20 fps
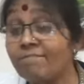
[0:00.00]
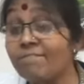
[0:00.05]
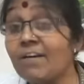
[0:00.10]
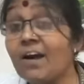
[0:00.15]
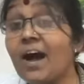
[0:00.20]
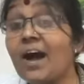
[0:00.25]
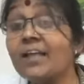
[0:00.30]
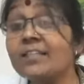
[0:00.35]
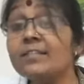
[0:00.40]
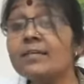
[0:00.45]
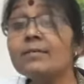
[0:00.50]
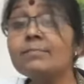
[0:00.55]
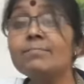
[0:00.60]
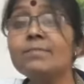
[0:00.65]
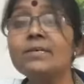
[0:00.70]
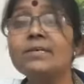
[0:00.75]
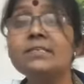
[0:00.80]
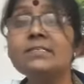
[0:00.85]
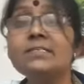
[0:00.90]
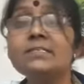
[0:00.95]
Farther
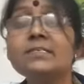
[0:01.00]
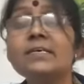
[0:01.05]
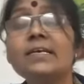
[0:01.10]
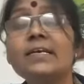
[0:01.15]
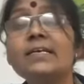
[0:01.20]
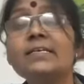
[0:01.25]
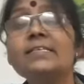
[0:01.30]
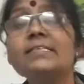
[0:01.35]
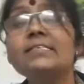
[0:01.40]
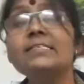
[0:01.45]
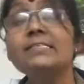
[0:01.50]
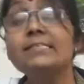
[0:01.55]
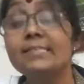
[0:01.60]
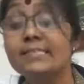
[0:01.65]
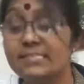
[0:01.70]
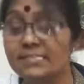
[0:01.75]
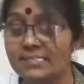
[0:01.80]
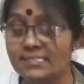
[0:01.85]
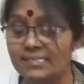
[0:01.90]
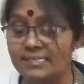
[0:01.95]
means it is
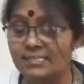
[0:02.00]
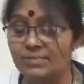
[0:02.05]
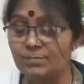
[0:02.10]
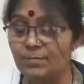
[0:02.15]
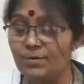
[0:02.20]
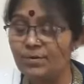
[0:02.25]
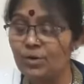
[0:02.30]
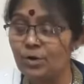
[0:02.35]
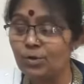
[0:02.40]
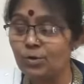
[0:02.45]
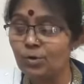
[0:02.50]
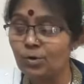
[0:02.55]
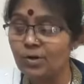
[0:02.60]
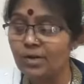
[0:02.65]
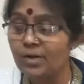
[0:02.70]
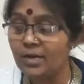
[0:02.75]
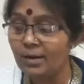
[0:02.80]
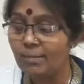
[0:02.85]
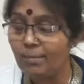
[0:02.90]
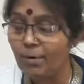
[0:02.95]
distance. When you are
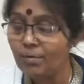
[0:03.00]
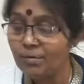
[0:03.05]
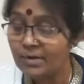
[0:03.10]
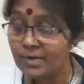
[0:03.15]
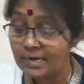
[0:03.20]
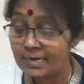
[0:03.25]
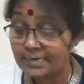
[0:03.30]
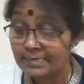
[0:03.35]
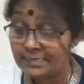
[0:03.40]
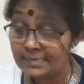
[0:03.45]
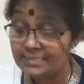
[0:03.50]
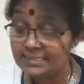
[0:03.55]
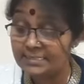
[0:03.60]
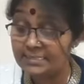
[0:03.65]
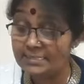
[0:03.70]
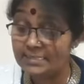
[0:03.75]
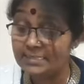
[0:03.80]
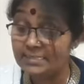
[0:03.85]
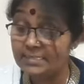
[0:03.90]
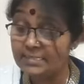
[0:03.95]
talking about
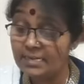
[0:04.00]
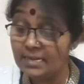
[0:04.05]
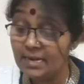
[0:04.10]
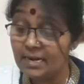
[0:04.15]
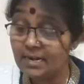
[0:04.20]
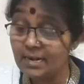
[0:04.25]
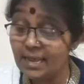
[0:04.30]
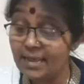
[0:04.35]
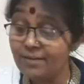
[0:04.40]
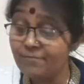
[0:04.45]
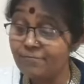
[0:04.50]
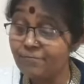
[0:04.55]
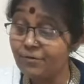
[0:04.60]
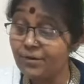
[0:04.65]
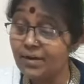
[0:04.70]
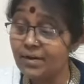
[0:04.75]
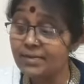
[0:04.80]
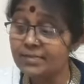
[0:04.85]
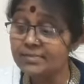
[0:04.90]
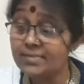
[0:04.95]
distance, like
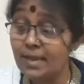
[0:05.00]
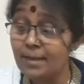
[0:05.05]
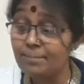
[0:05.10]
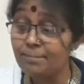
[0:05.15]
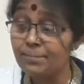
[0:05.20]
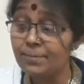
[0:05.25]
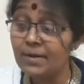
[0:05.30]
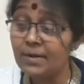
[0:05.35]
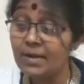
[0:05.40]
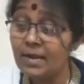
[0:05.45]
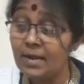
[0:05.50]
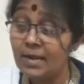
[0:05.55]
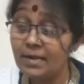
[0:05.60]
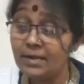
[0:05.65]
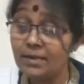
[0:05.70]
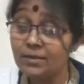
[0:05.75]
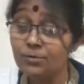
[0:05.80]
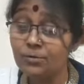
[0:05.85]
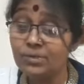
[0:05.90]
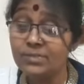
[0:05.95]
for example,
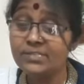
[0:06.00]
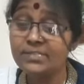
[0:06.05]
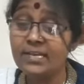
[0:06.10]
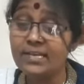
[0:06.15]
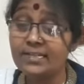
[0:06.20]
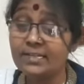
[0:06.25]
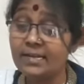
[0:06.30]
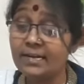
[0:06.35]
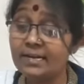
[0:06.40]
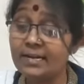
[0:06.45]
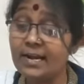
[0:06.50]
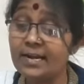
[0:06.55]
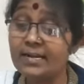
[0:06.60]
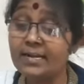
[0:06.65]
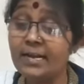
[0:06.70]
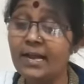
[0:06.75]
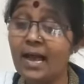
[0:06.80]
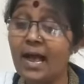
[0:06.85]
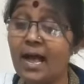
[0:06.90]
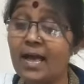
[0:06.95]
you will say the
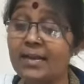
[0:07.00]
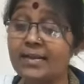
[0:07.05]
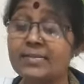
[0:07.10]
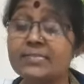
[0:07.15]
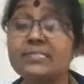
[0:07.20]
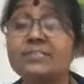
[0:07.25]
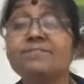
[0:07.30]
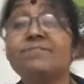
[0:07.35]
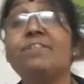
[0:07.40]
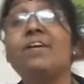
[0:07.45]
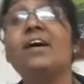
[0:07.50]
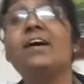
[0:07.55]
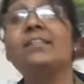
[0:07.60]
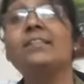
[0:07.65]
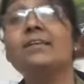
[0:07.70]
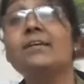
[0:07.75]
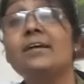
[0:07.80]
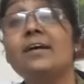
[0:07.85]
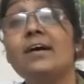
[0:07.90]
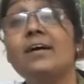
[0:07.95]
red car is
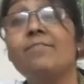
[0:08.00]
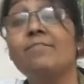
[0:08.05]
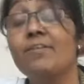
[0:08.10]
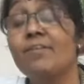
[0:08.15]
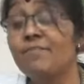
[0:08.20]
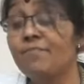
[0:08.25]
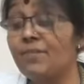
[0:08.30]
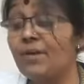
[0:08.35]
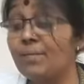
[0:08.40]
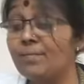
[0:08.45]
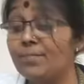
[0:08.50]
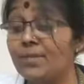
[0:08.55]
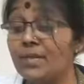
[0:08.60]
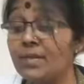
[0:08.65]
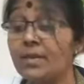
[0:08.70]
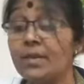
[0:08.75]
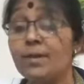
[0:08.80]
farther away from the